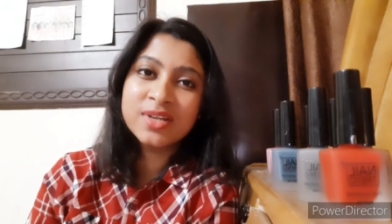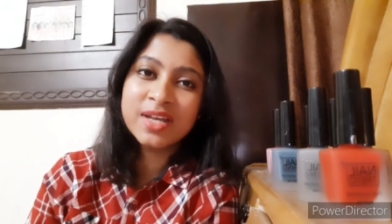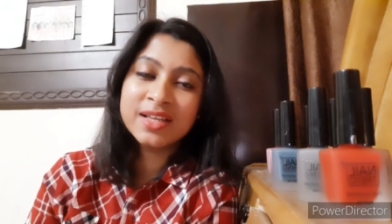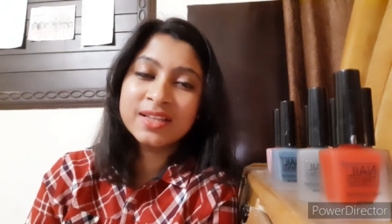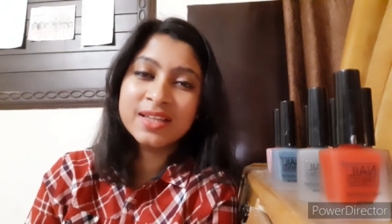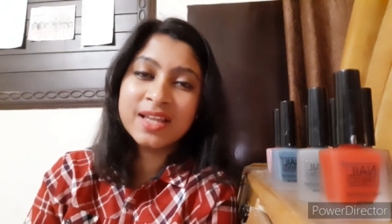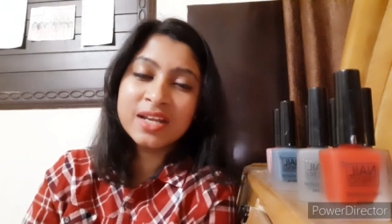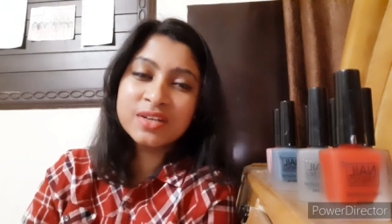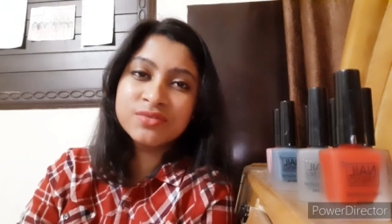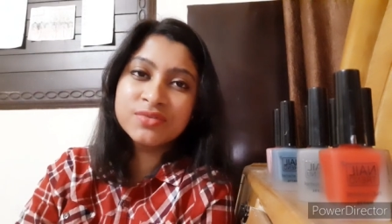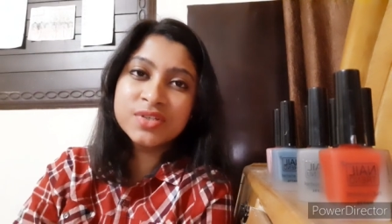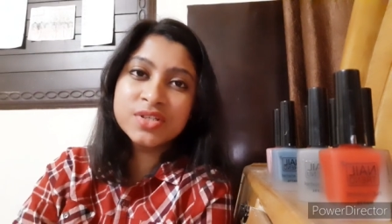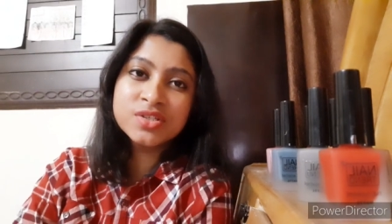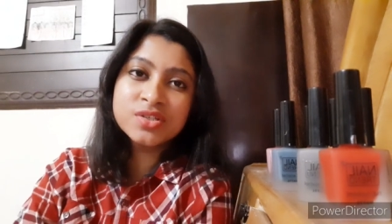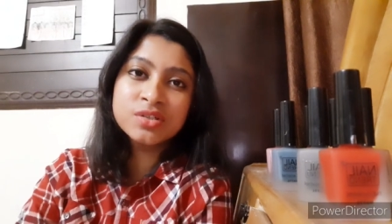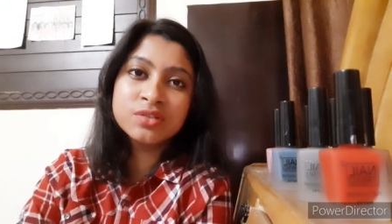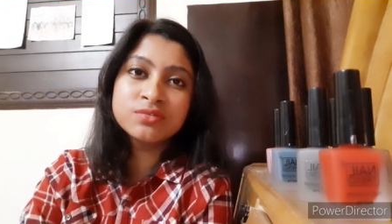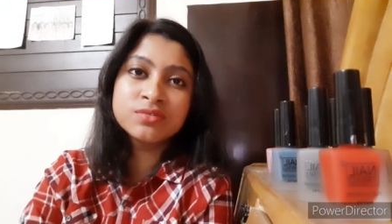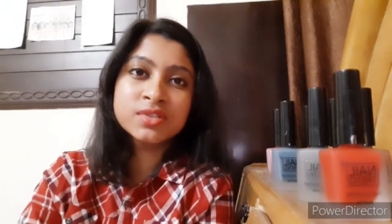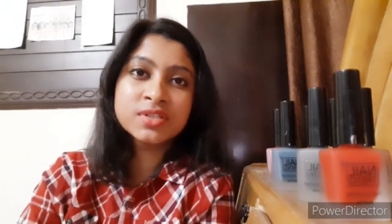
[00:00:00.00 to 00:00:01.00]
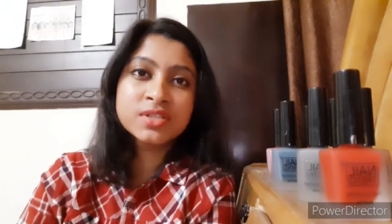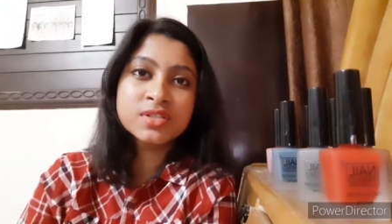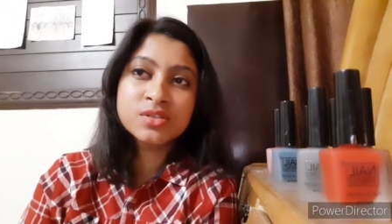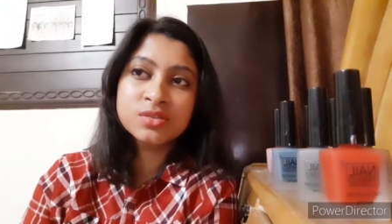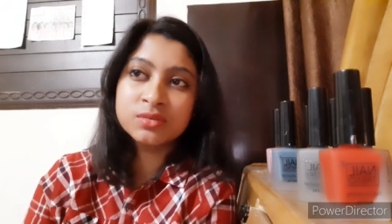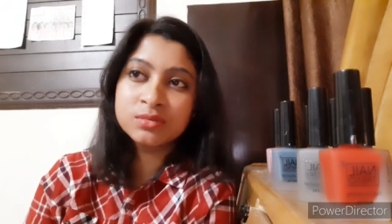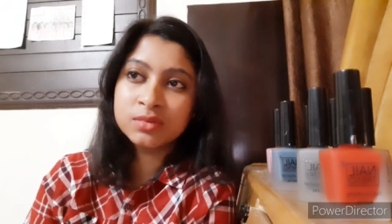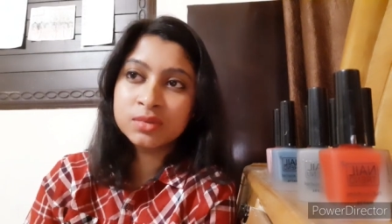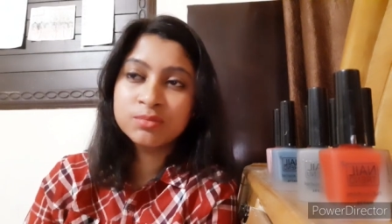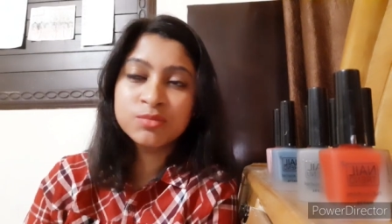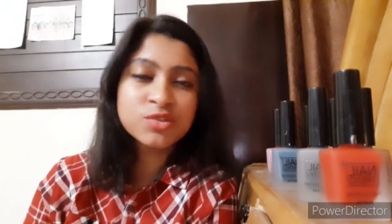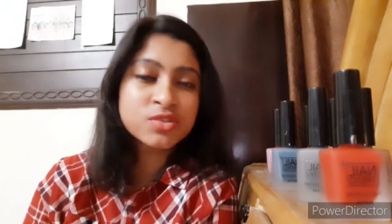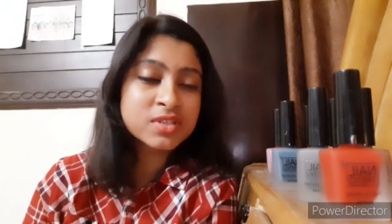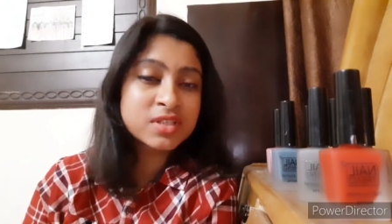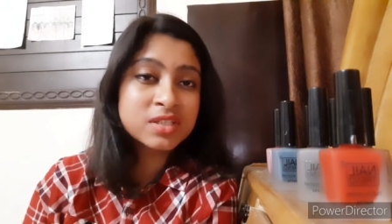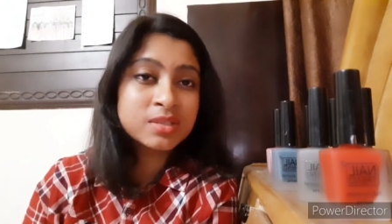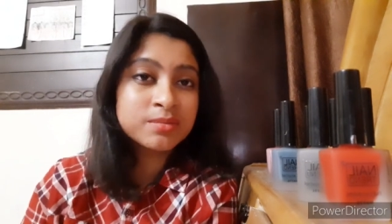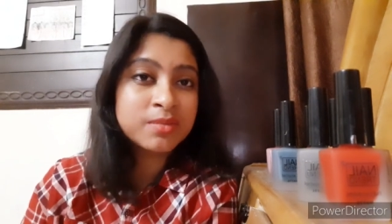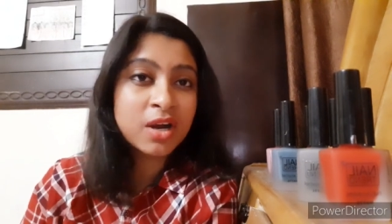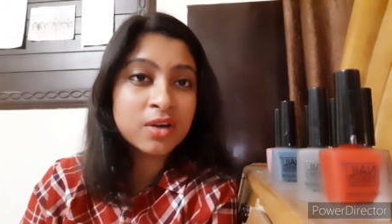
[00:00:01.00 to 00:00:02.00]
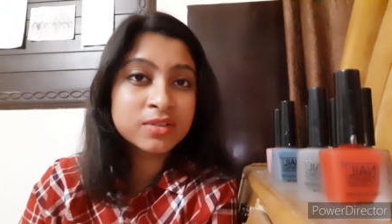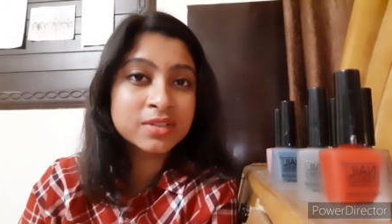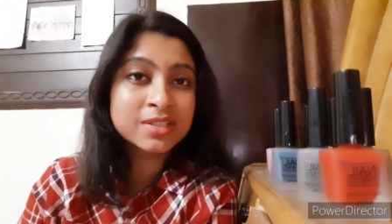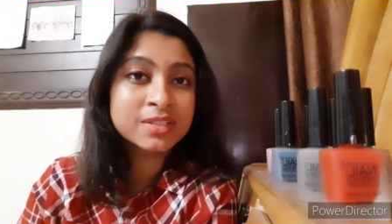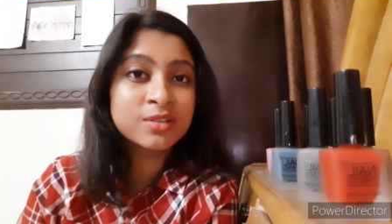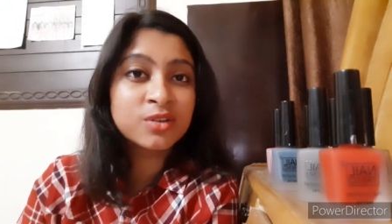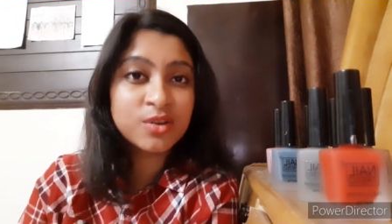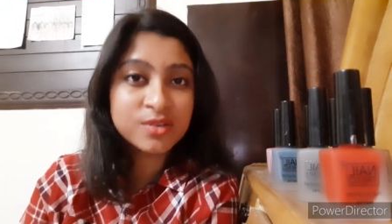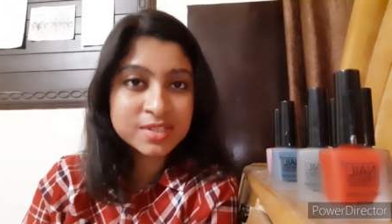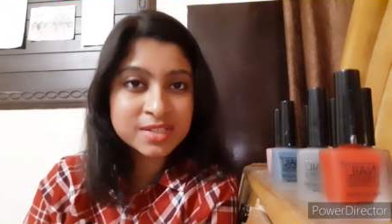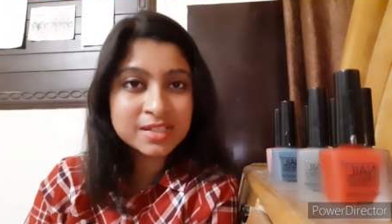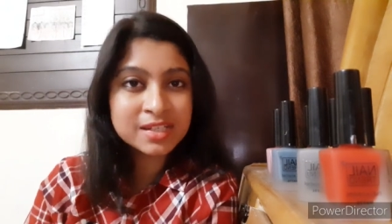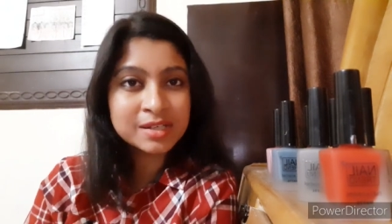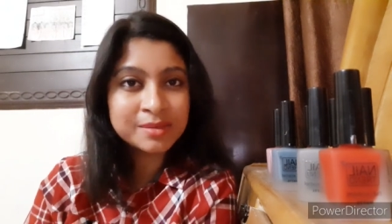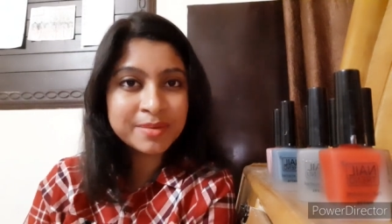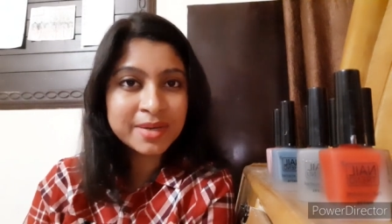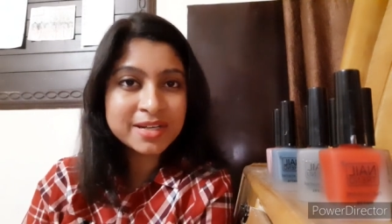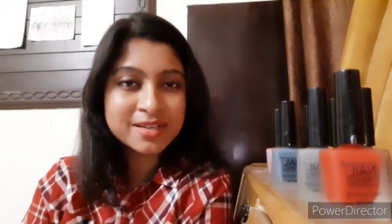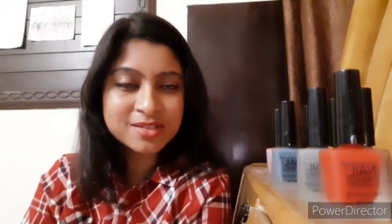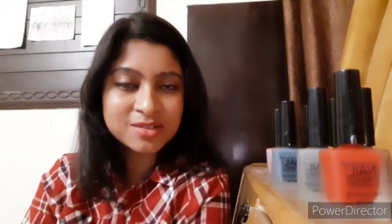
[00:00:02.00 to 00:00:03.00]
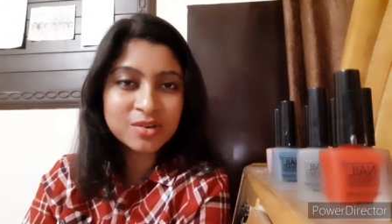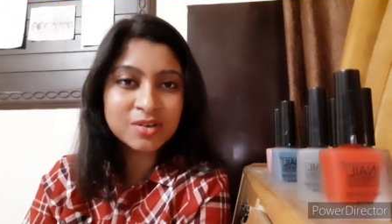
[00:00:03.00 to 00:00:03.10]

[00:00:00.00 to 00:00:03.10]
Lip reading: And that video was mostly about the glossy nail paints,